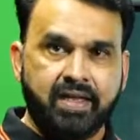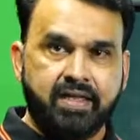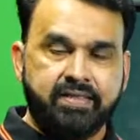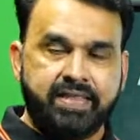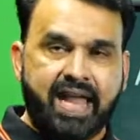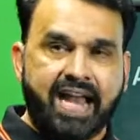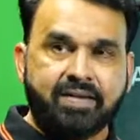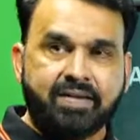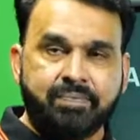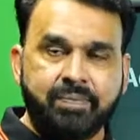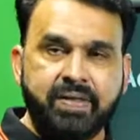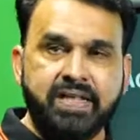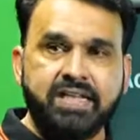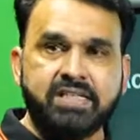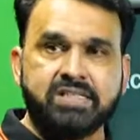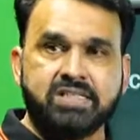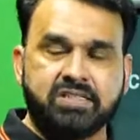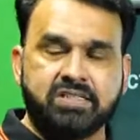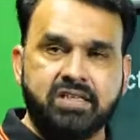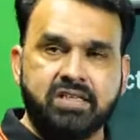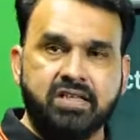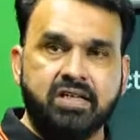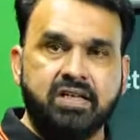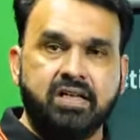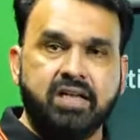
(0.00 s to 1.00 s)
That
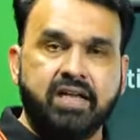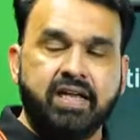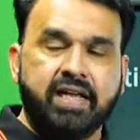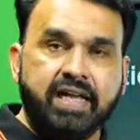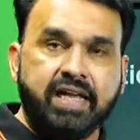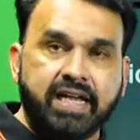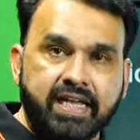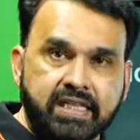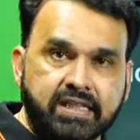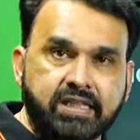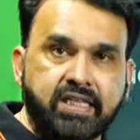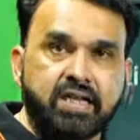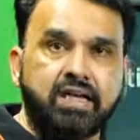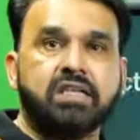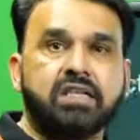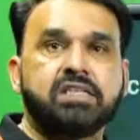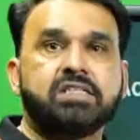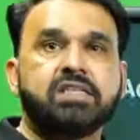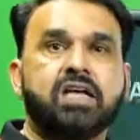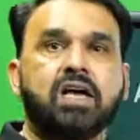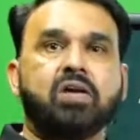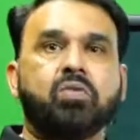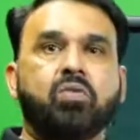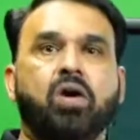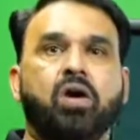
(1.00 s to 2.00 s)
means ethers
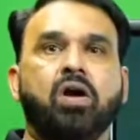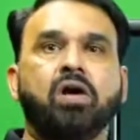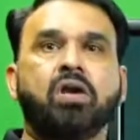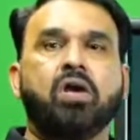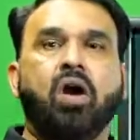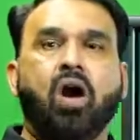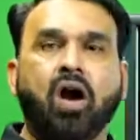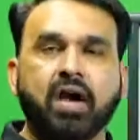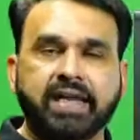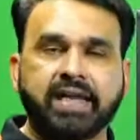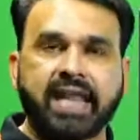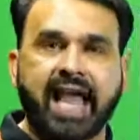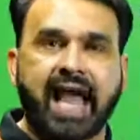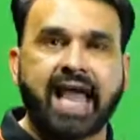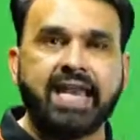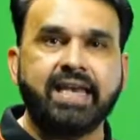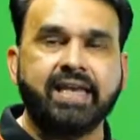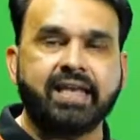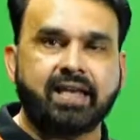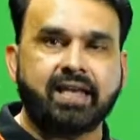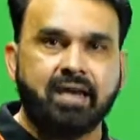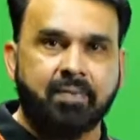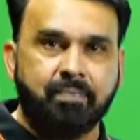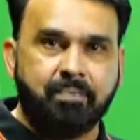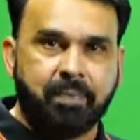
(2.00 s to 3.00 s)
are what?
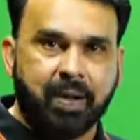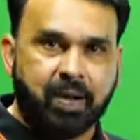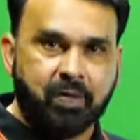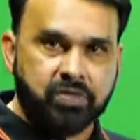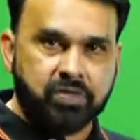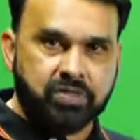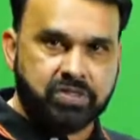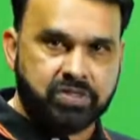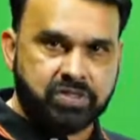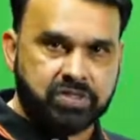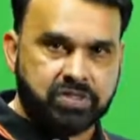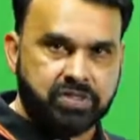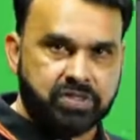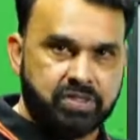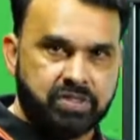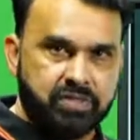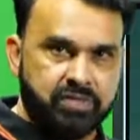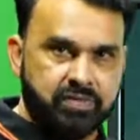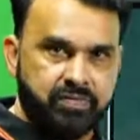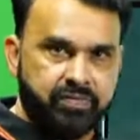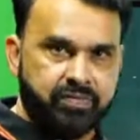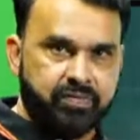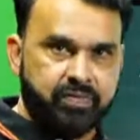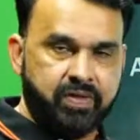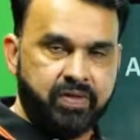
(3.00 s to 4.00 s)
Organic compounds
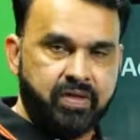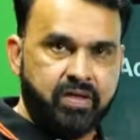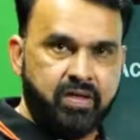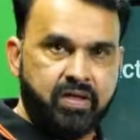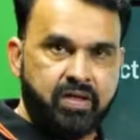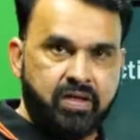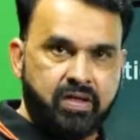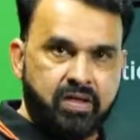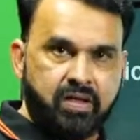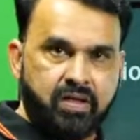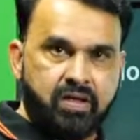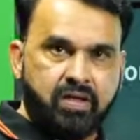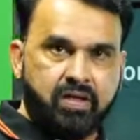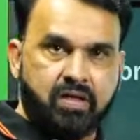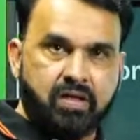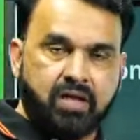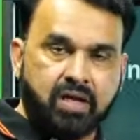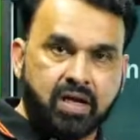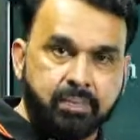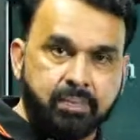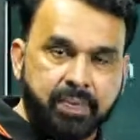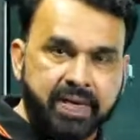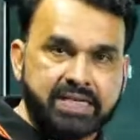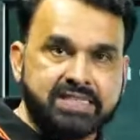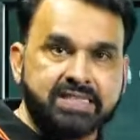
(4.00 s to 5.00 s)

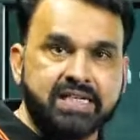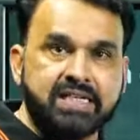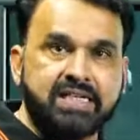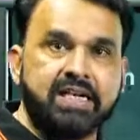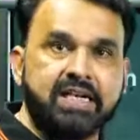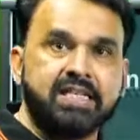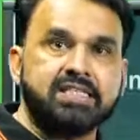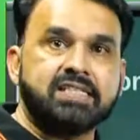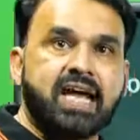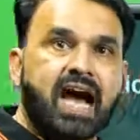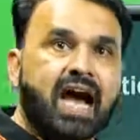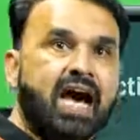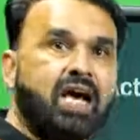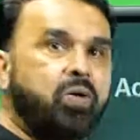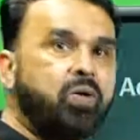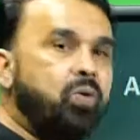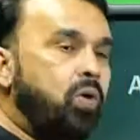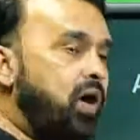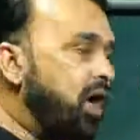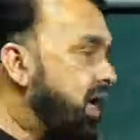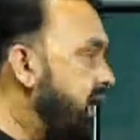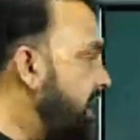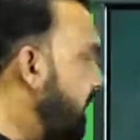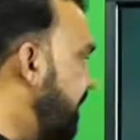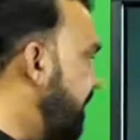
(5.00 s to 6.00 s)
represented as
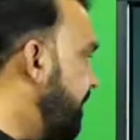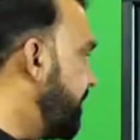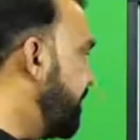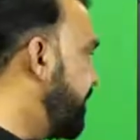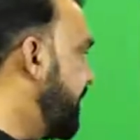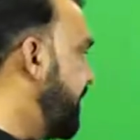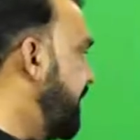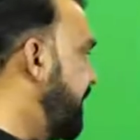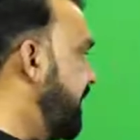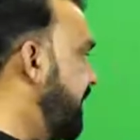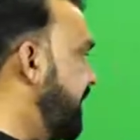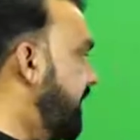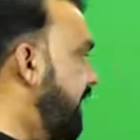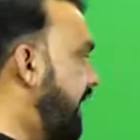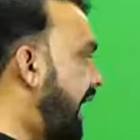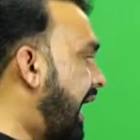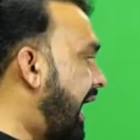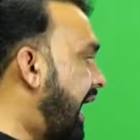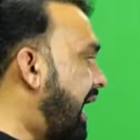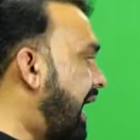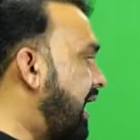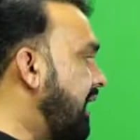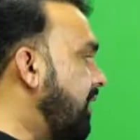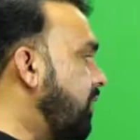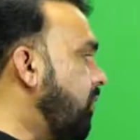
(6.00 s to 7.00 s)
ROR.
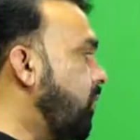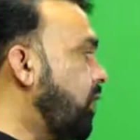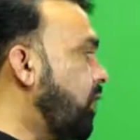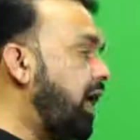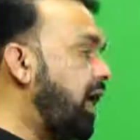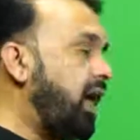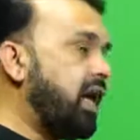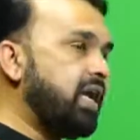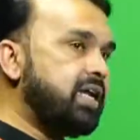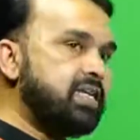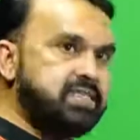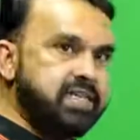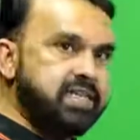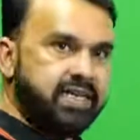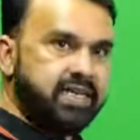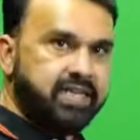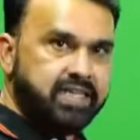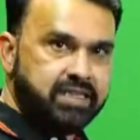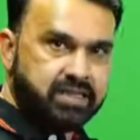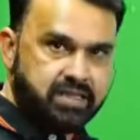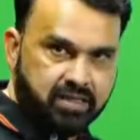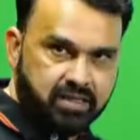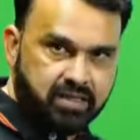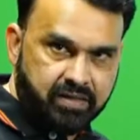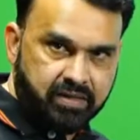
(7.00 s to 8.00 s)
ROR is an
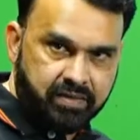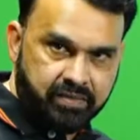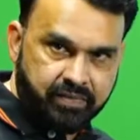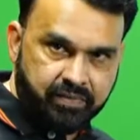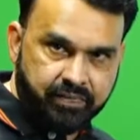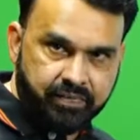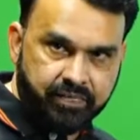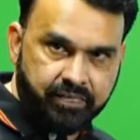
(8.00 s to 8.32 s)
ether.